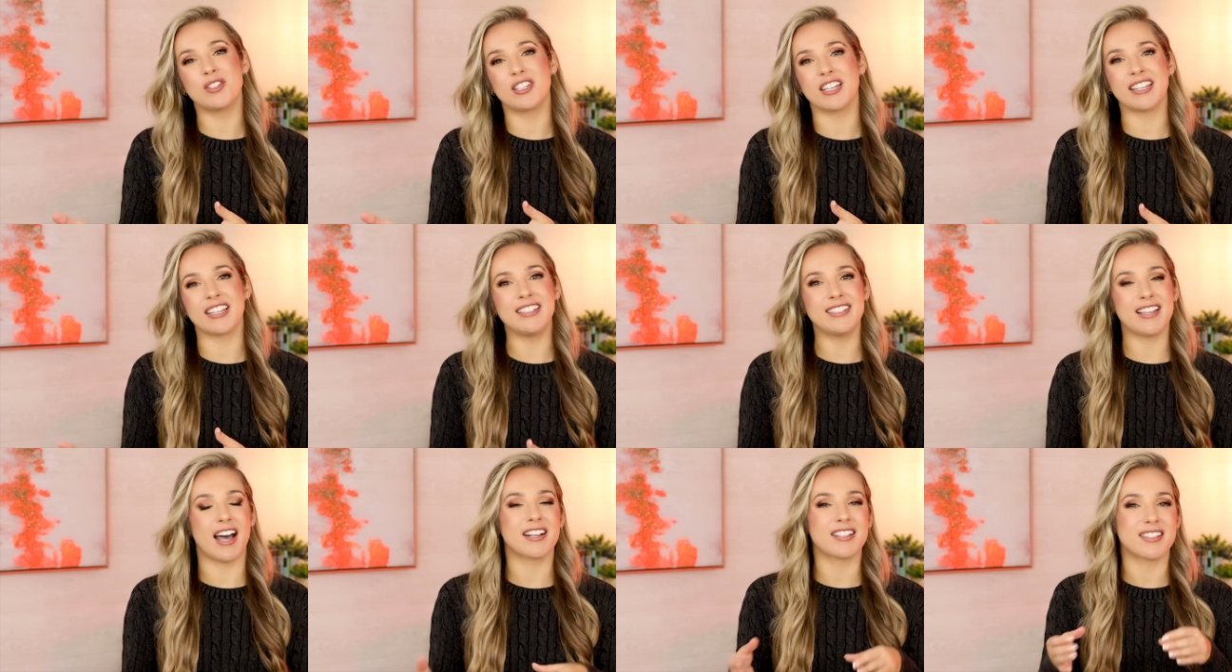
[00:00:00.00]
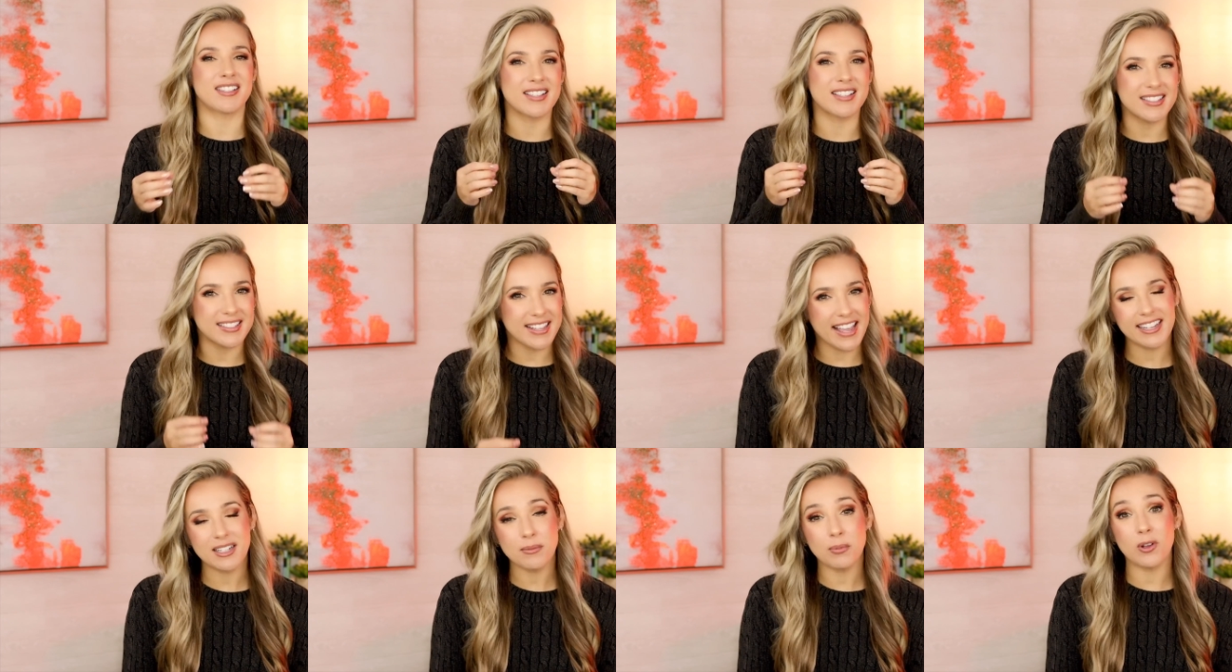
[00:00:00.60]
you to conduct
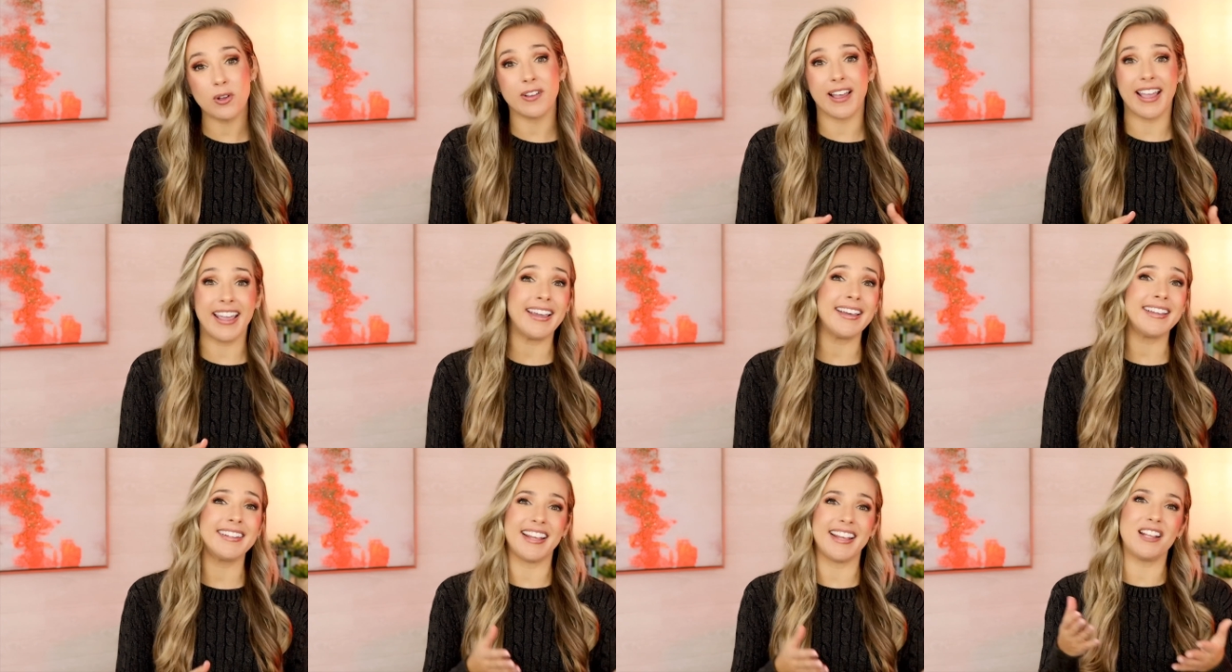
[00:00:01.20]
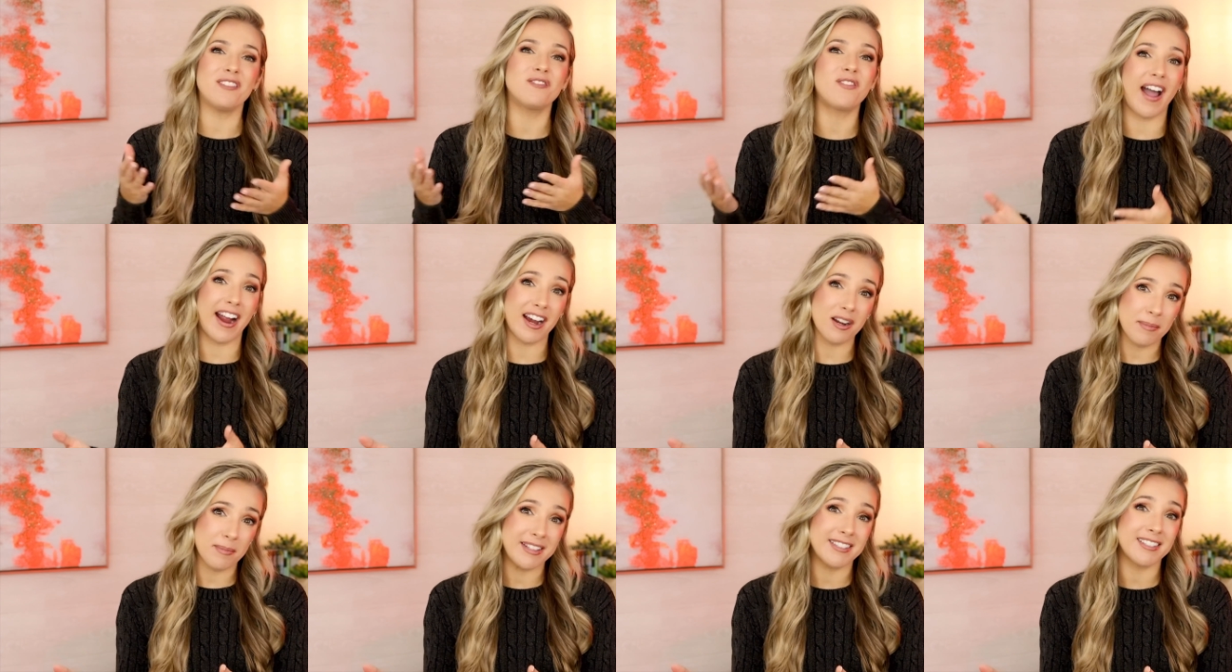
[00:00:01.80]
sustainable and
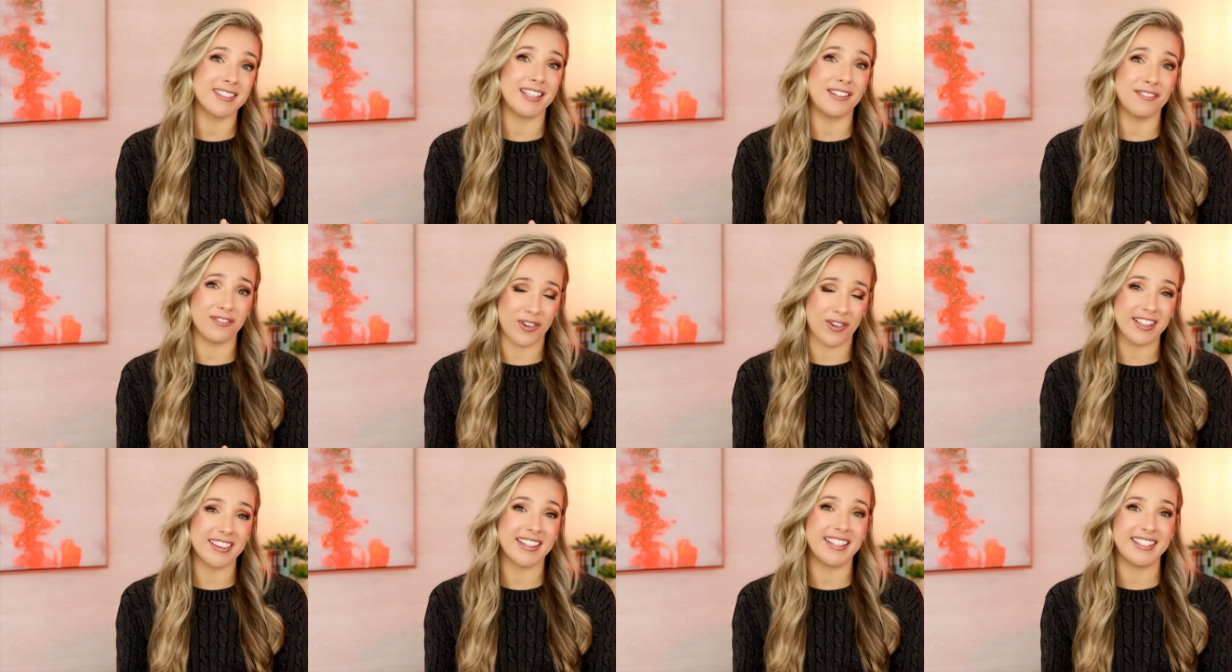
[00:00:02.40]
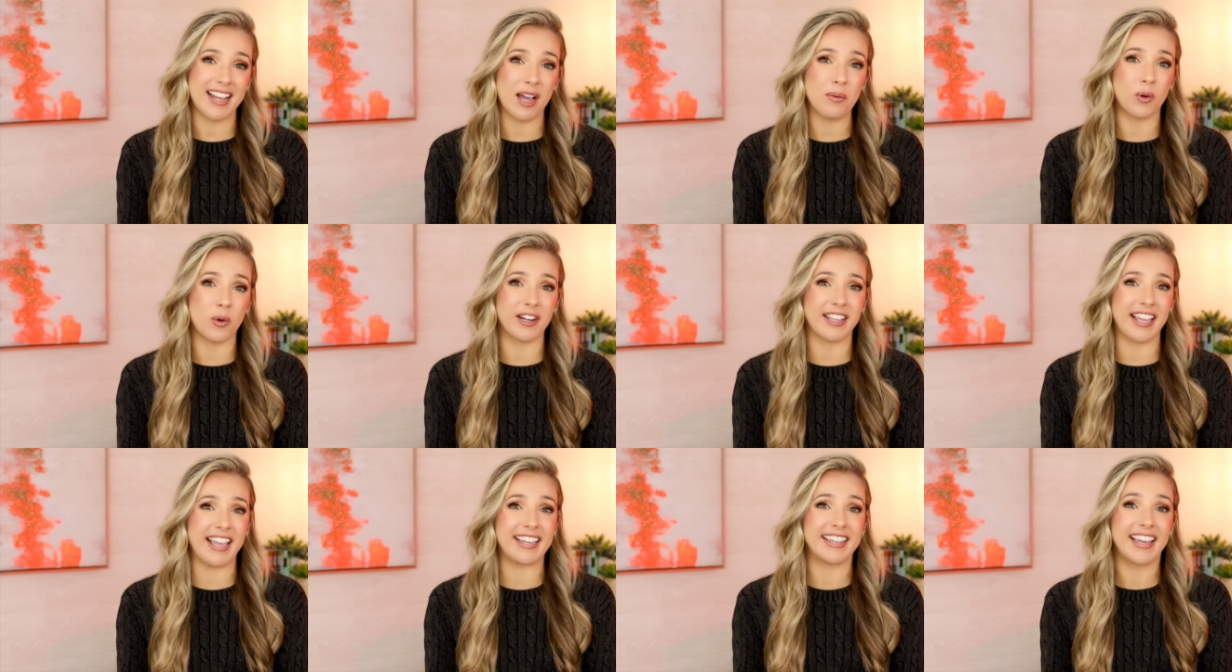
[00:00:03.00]
environmentally friendly
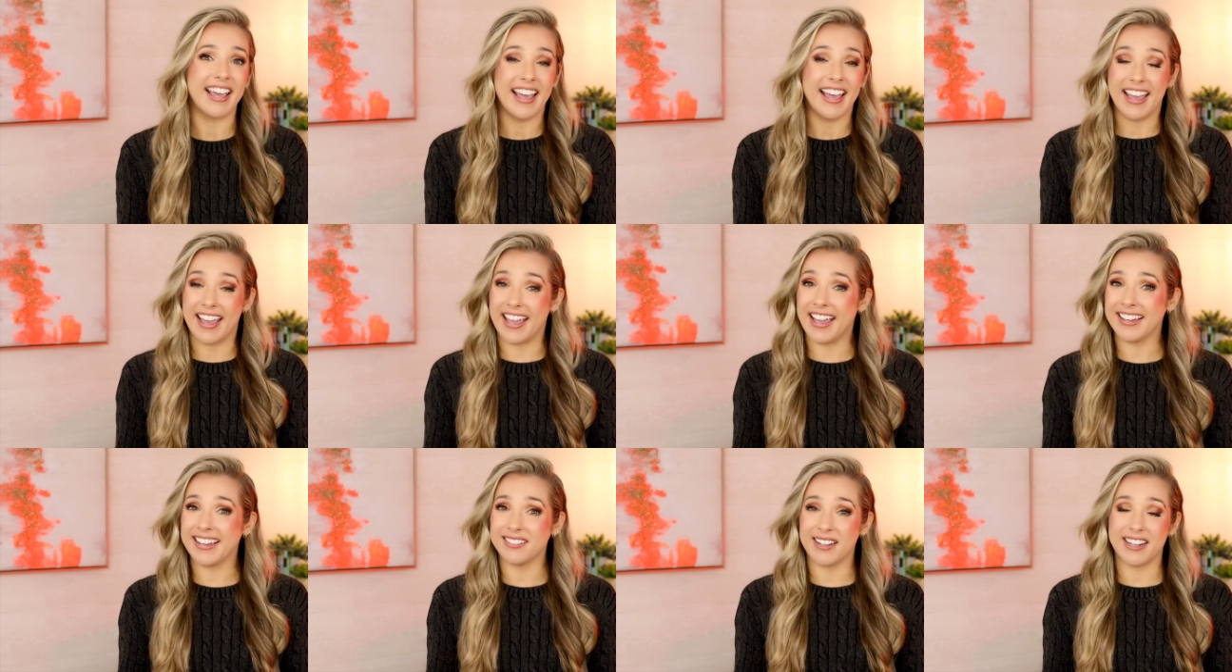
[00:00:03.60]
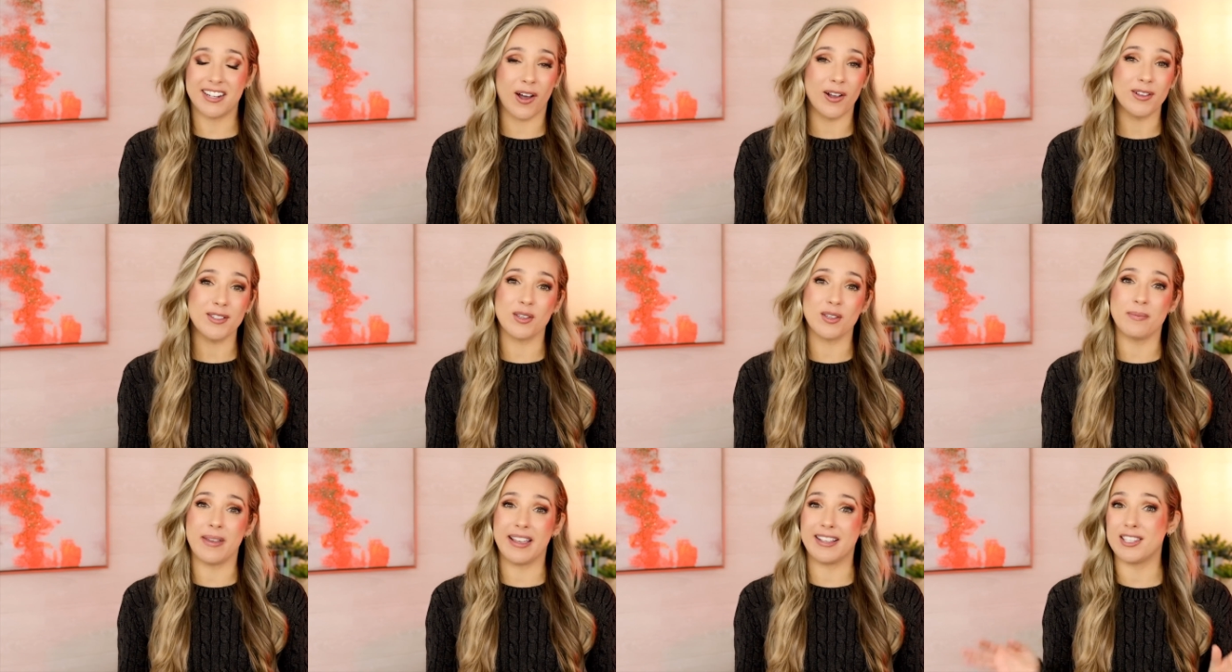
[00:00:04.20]
networking, and it
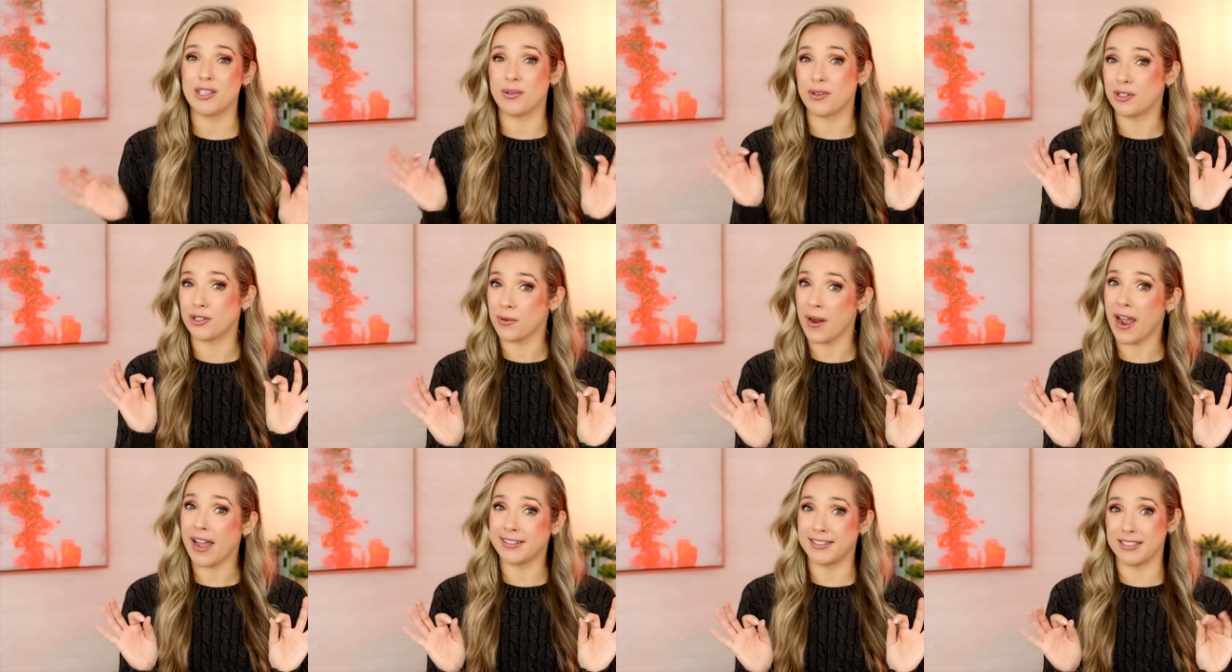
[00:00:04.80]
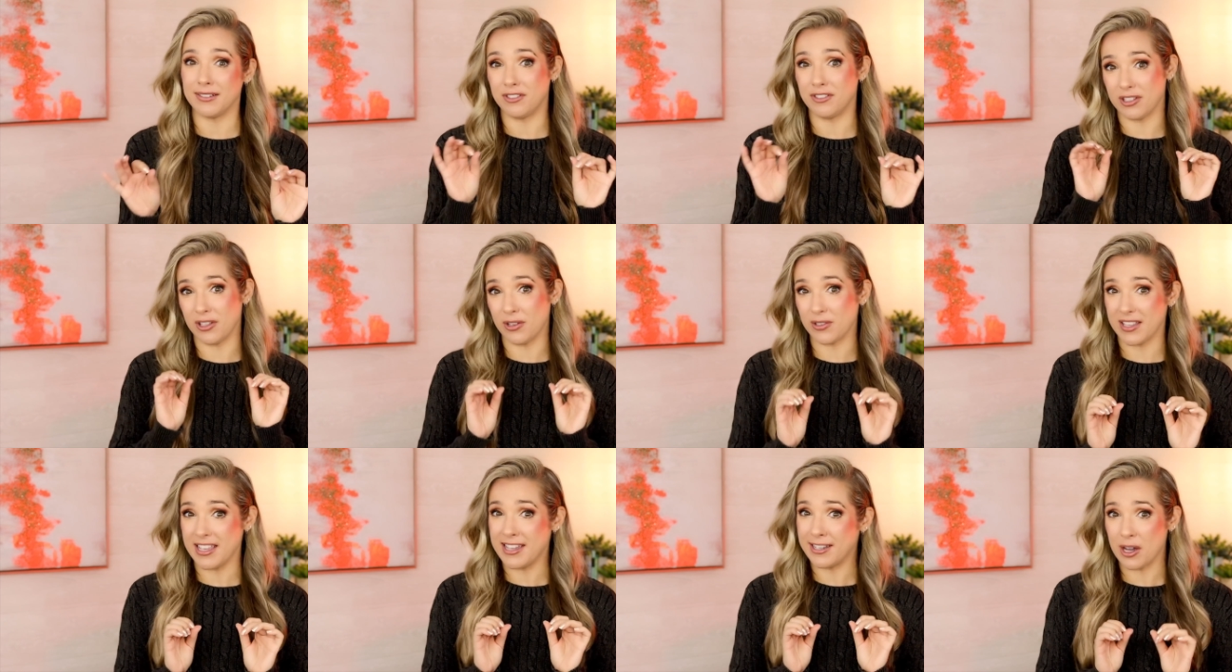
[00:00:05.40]
also makes you attractive to
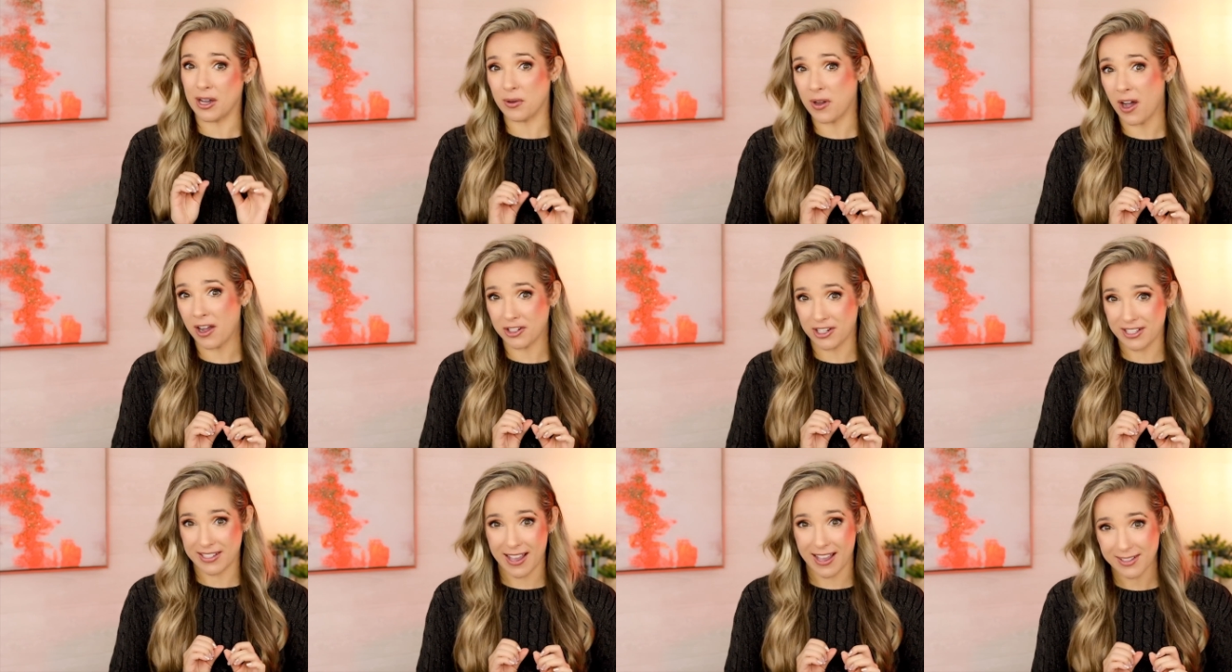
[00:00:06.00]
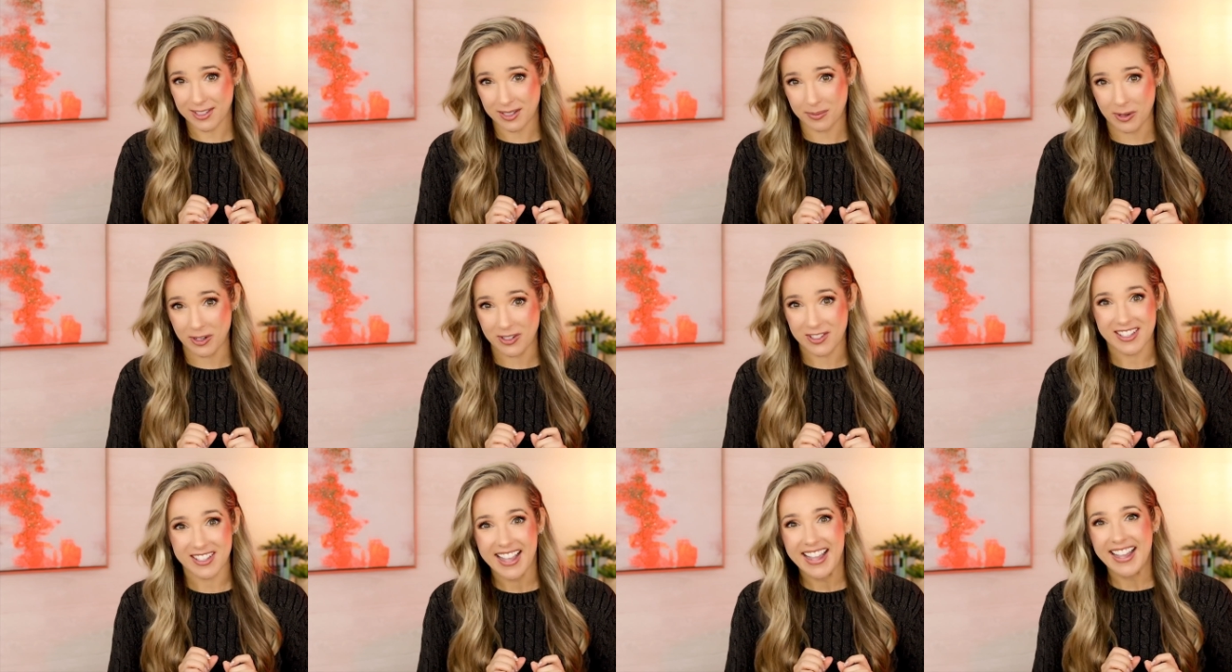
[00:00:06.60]
those eco-conscious
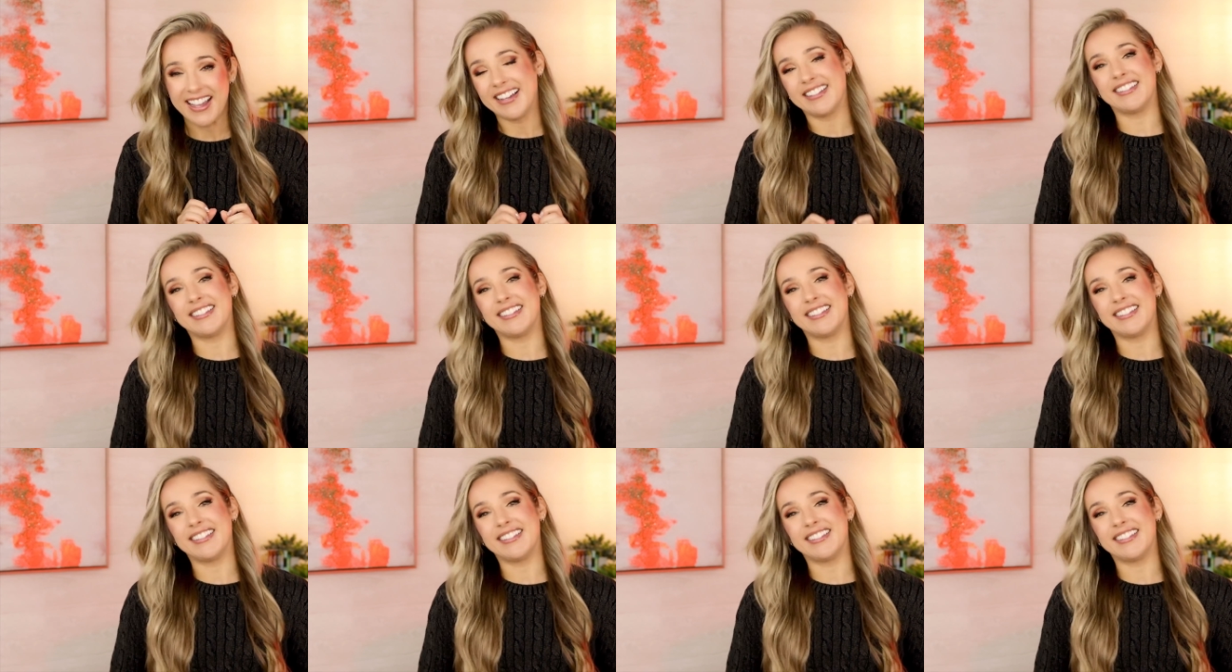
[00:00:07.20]
customers.